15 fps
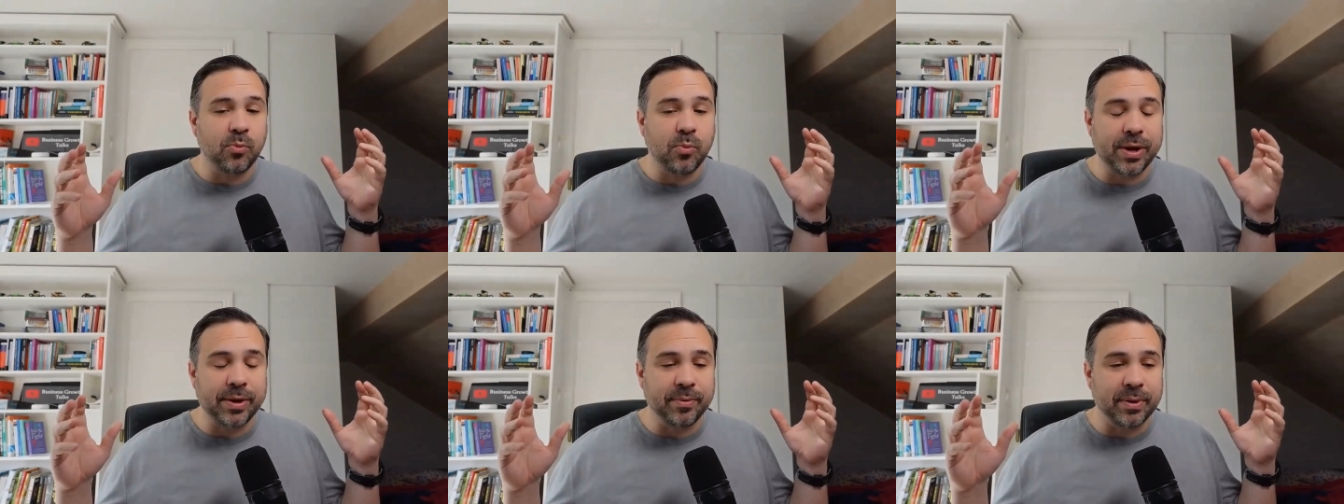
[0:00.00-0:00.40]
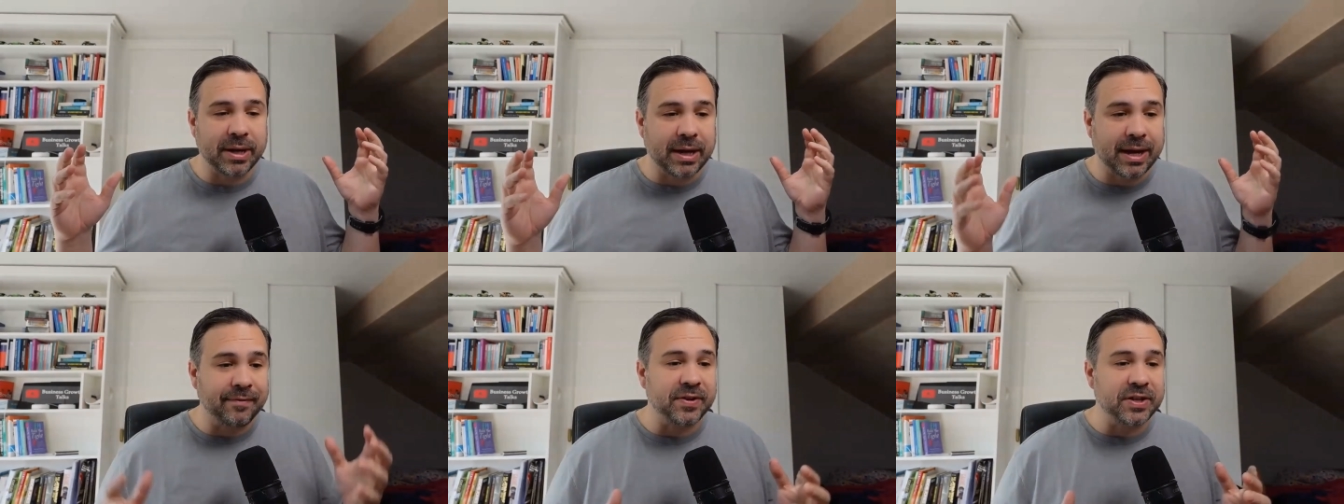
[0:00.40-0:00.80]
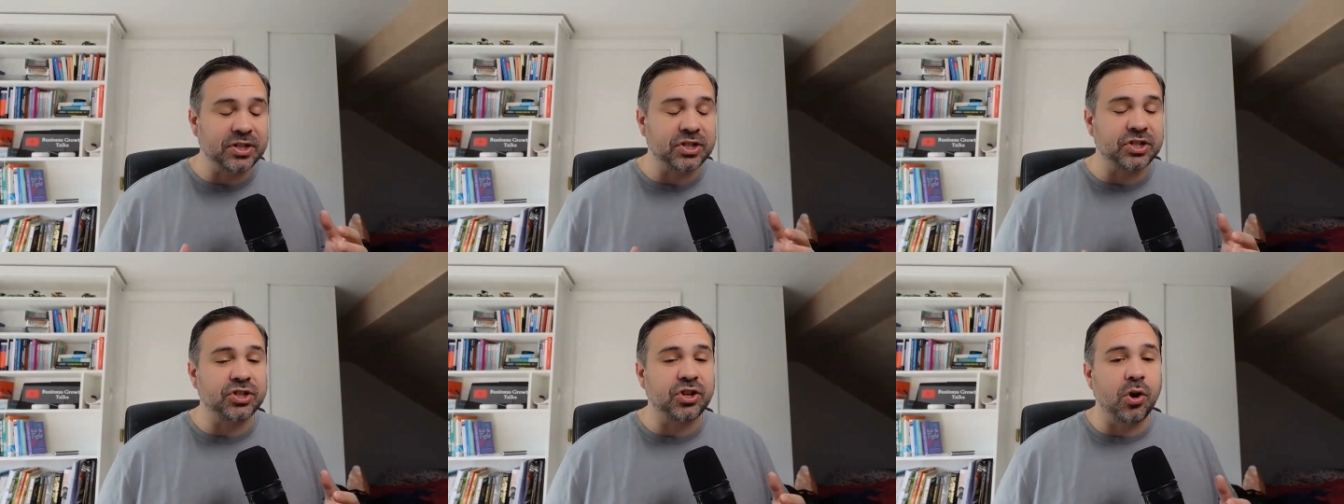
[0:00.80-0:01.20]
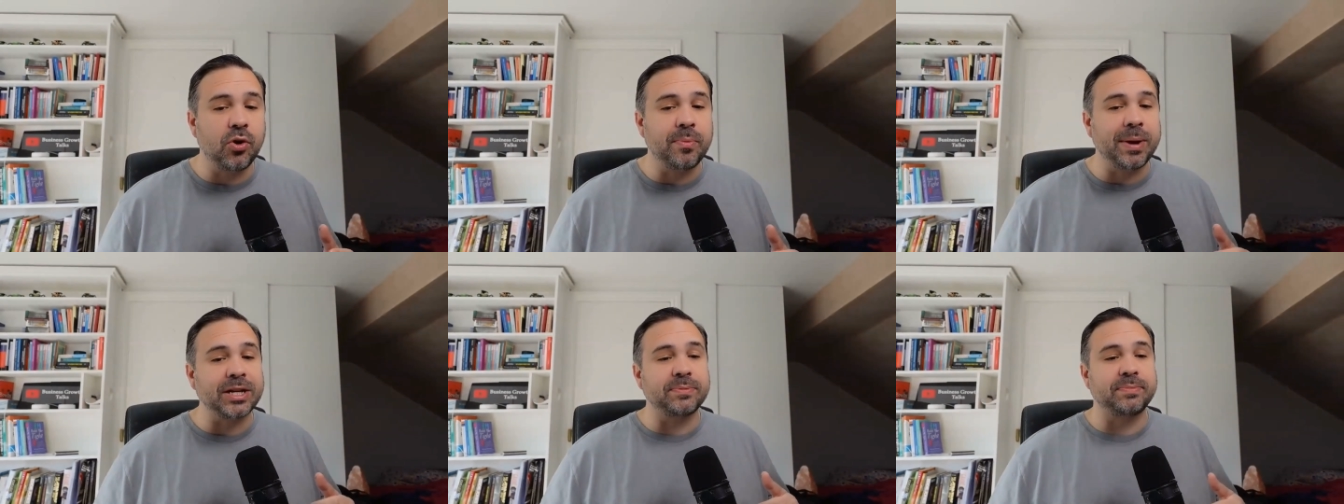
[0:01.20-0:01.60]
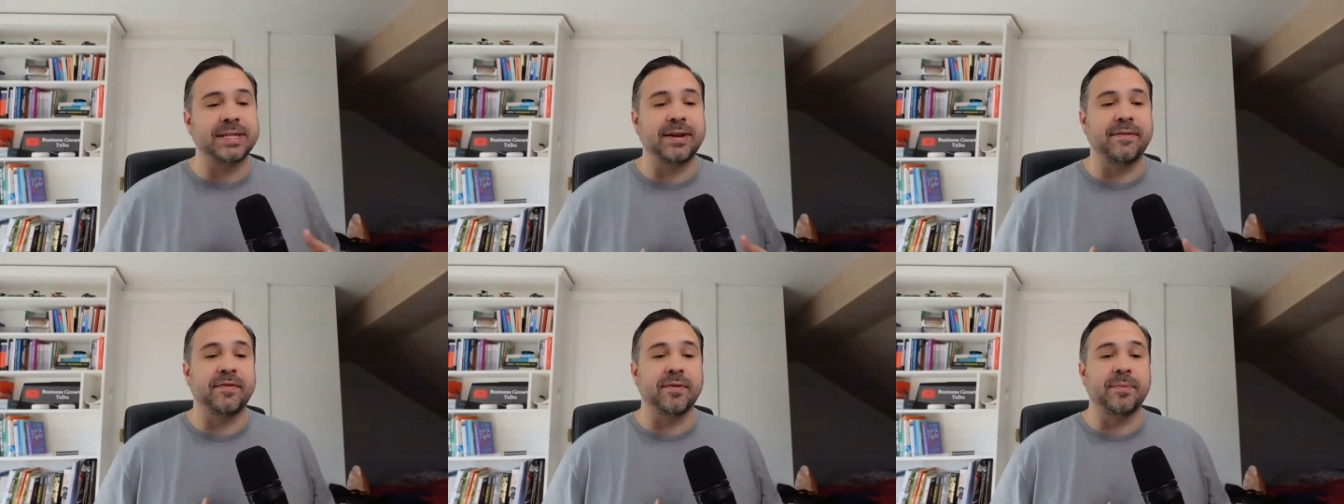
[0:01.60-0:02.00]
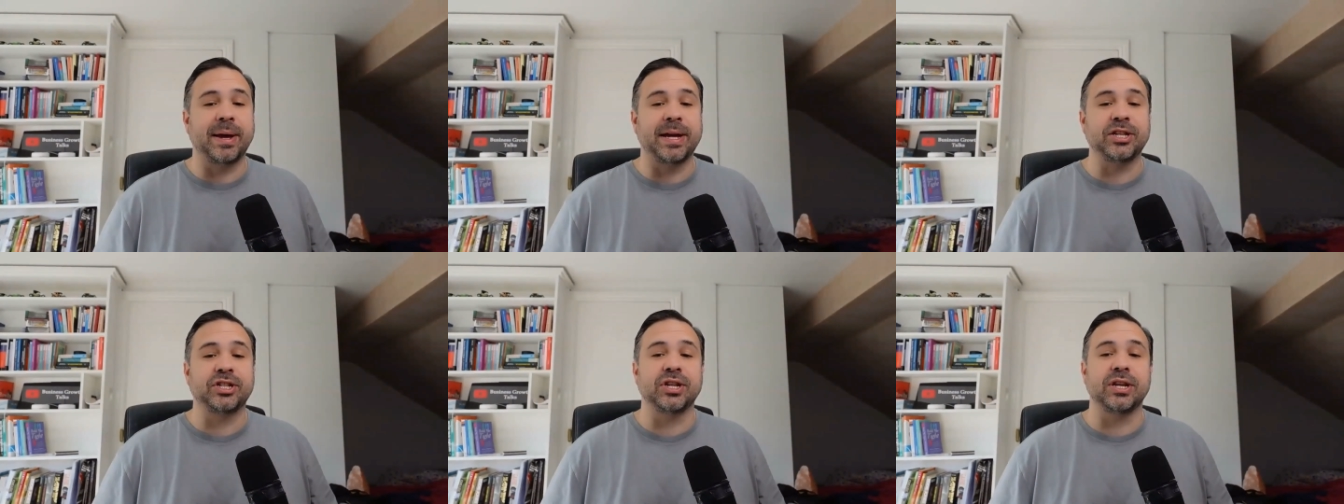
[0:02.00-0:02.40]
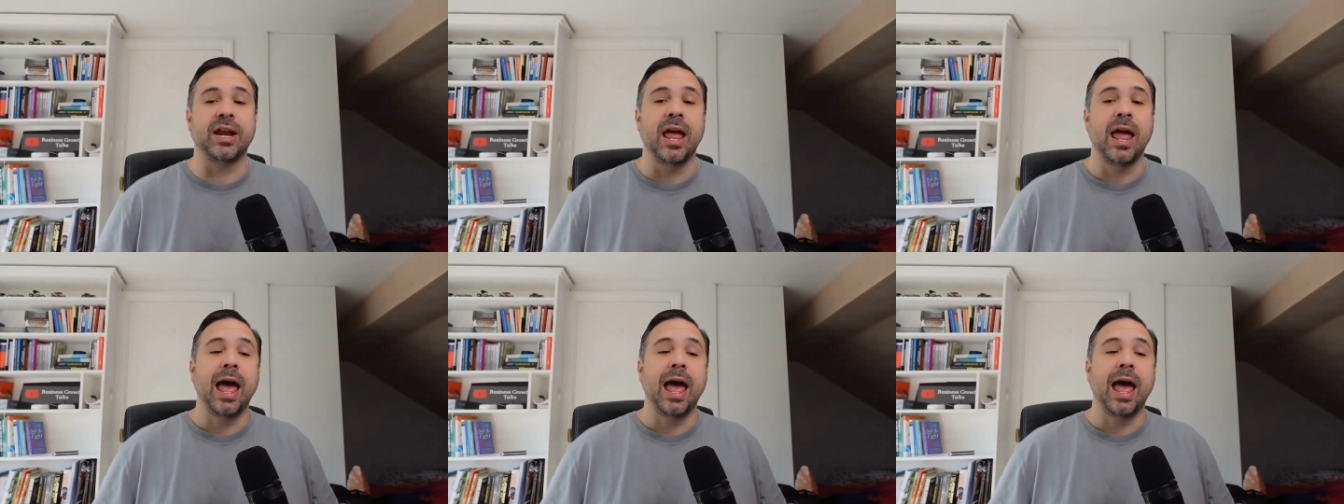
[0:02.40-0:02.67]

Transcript: We were given so much misinformation,